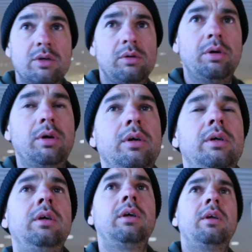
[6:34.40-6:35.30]
cool.
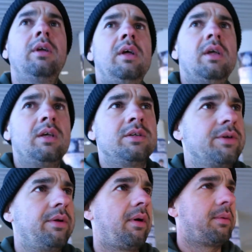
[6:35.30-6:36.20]
So anyway,